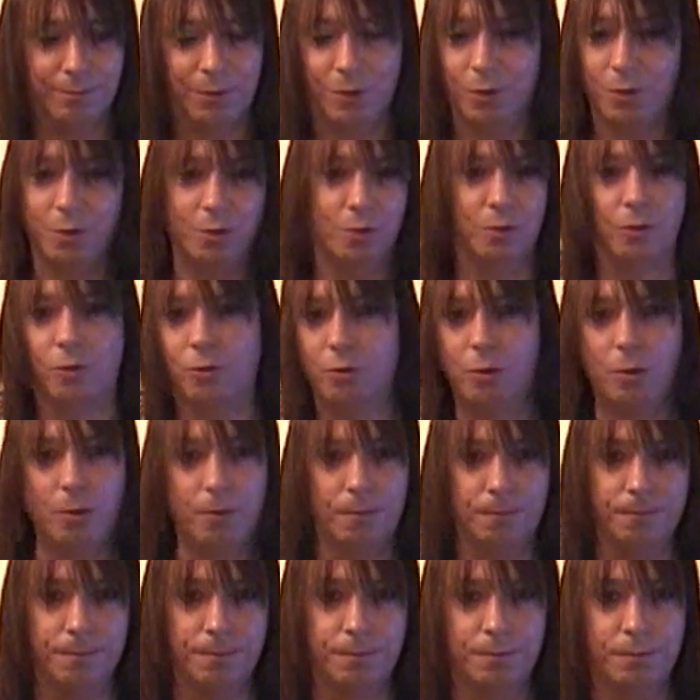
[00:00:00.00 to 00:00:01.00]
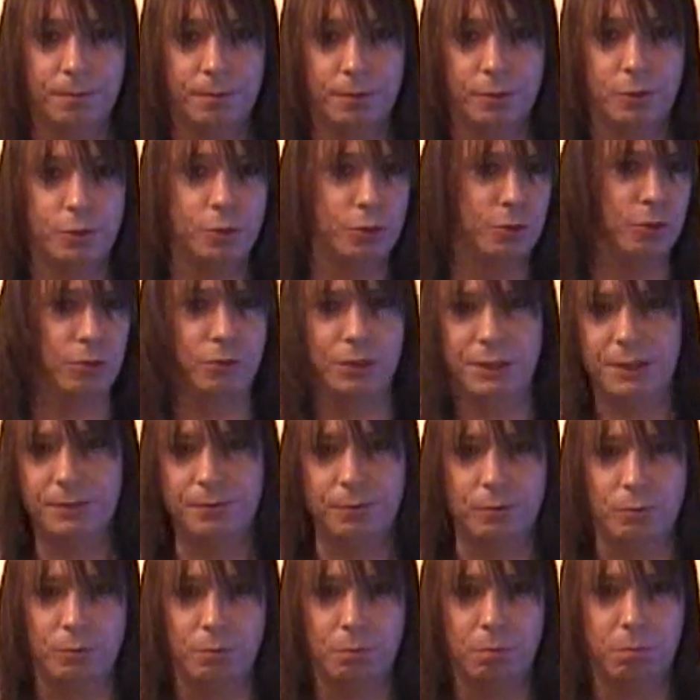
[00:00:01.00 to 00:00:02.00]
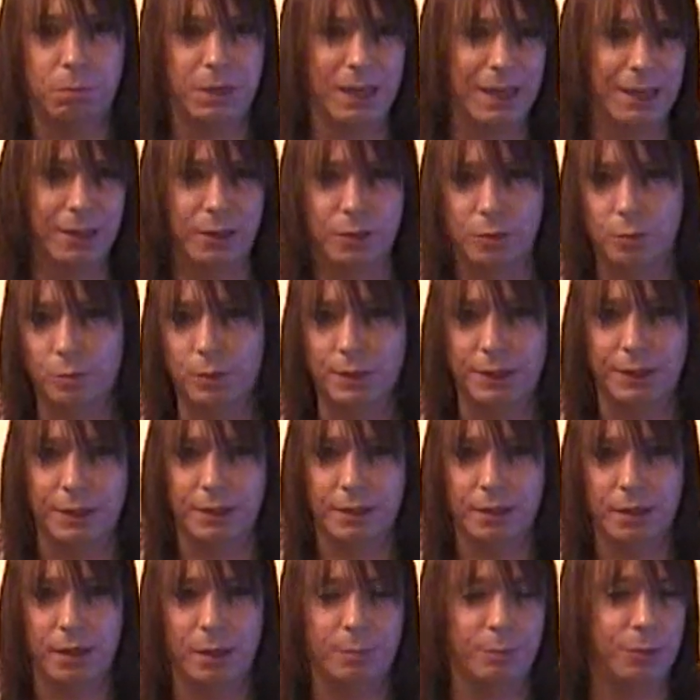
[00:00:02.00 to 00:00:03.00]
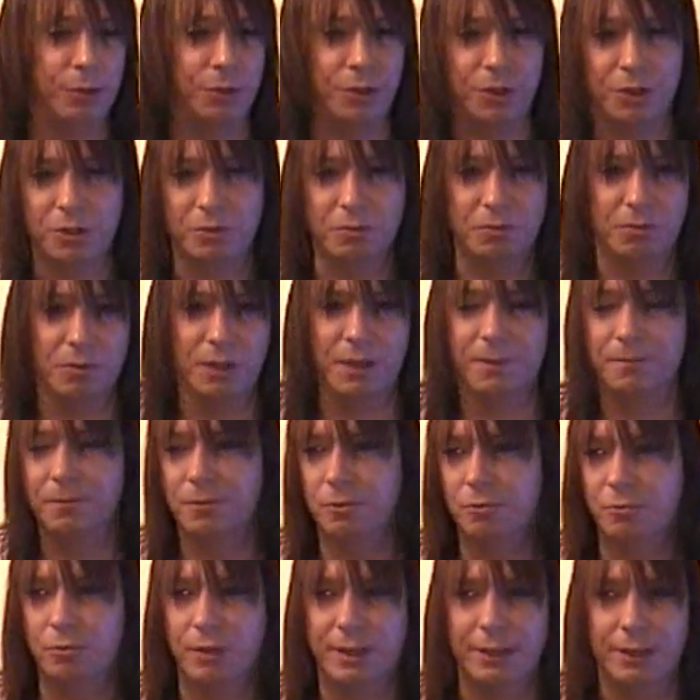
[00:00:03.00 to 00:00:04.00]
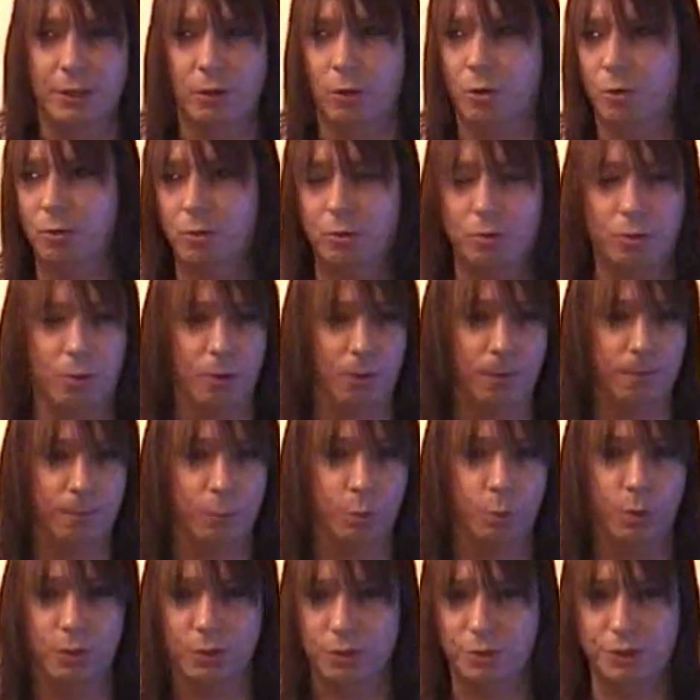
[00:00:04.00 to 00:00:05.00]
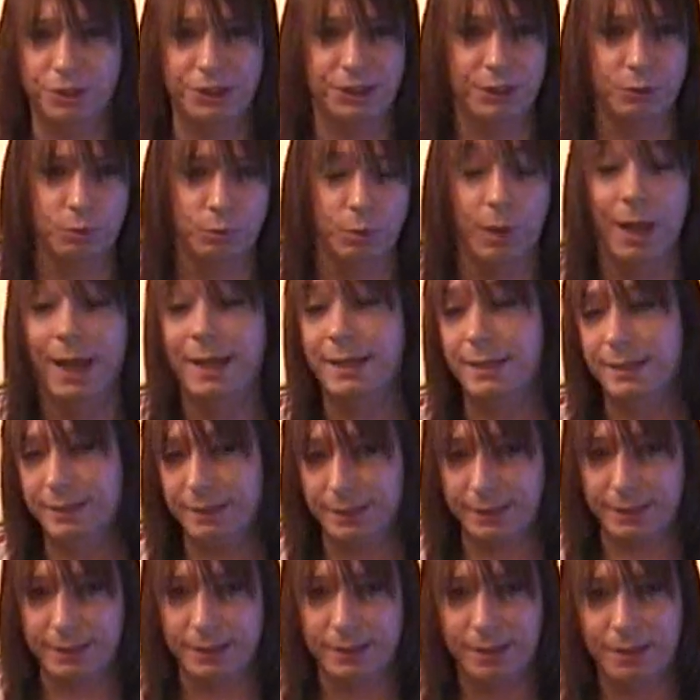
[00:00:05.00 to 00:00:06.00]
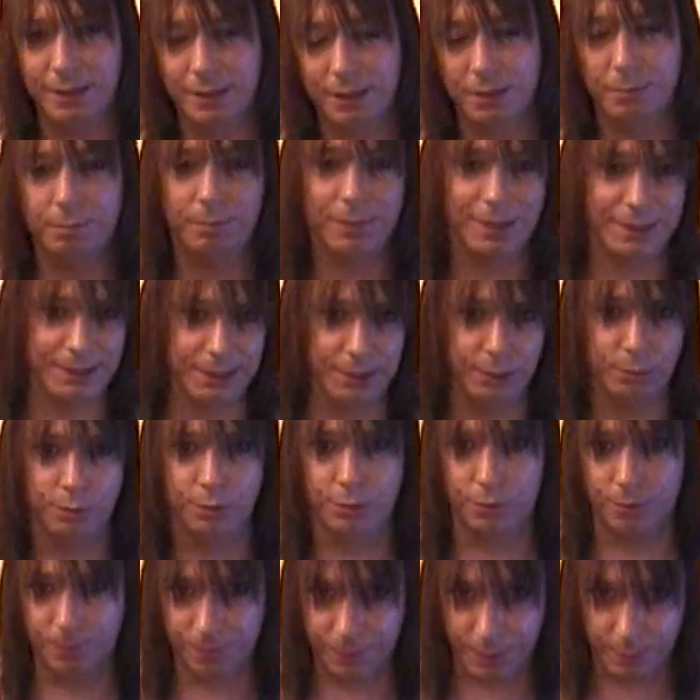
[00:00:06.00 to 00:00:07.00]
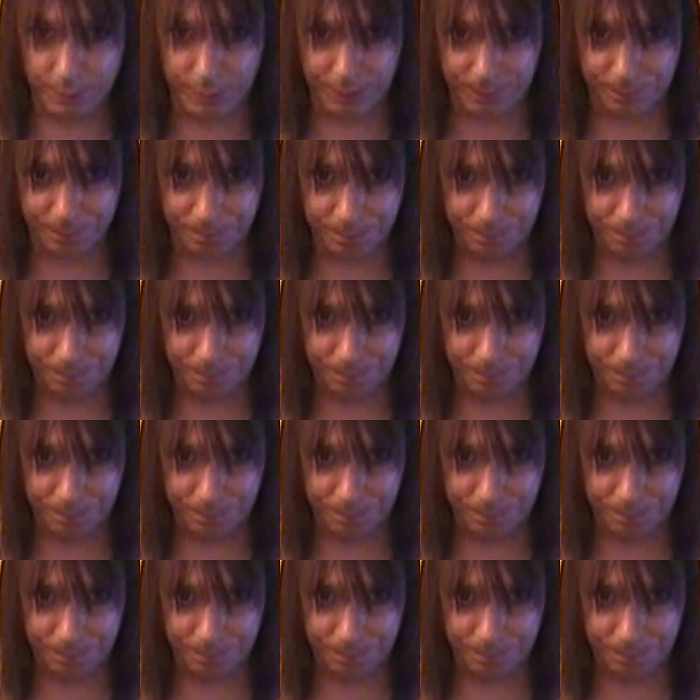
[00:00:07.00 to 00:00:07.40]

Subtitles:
on or off, good or evil, black or white, up or down, left or right, on or off, 1 or 0, and indeed masculine or feminine.